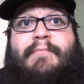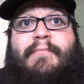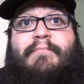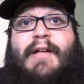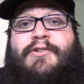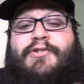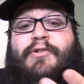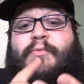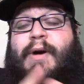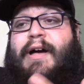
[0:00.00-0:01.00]
Not
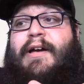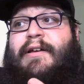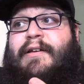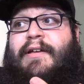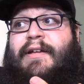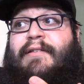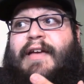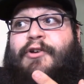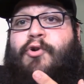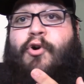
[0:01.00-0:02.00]
sure why
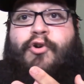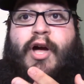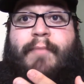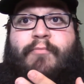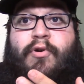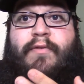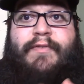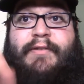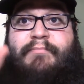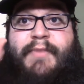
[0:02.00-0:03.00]
that doorknob
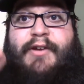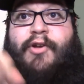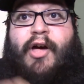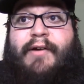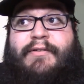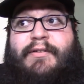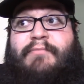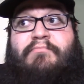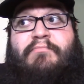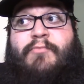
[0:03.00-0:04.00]
moved and it knocked.
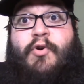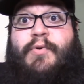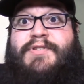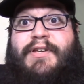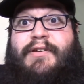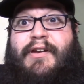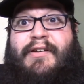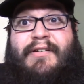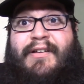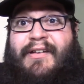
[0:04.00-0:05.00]
Who was in
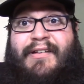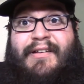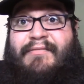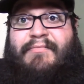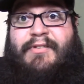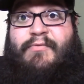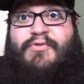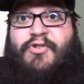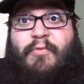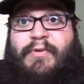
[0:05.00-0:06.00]
there? There
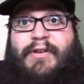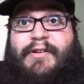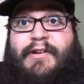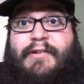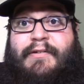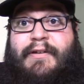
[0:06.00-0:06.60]
was nobody in there.